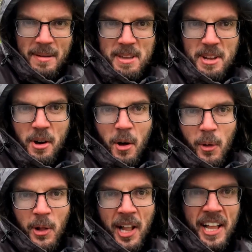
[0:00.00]
I'm in a
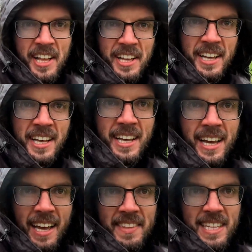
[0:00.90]
hole,
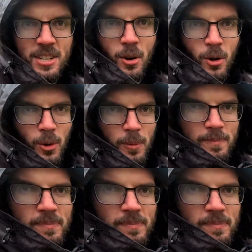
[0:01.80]
and this hole